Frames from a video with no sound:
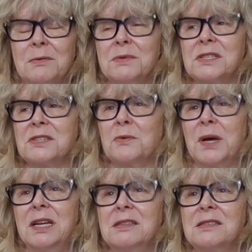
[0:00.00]
it was
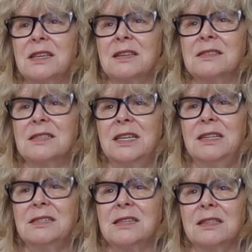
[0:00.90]

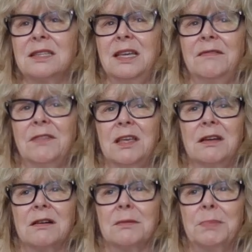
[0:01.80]
2016, to leave the
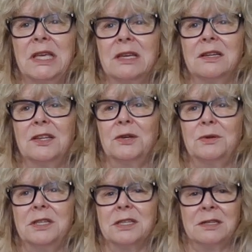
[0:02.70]
European
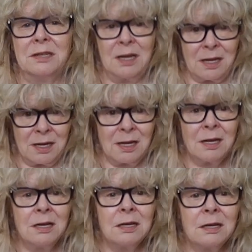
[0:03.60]
Union,
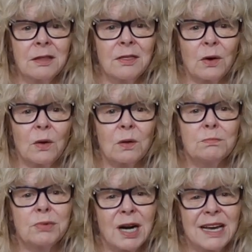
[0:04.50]
the
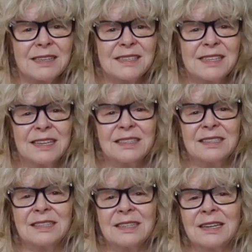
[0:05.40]
whole Brexit.
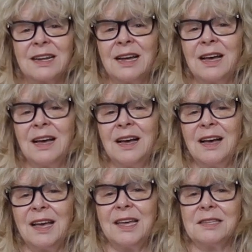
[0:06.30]

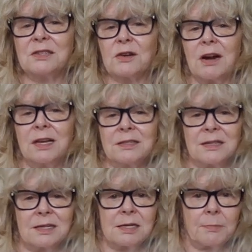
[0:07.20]
He's trying
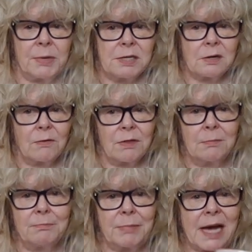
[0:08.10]
to tippy-toe
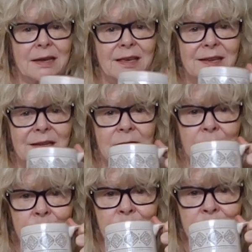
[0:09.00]
them back in,
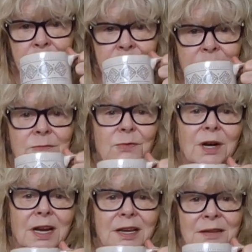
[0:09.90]

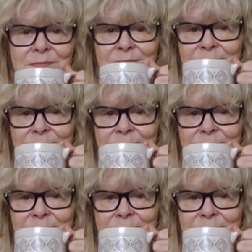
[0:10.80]
right?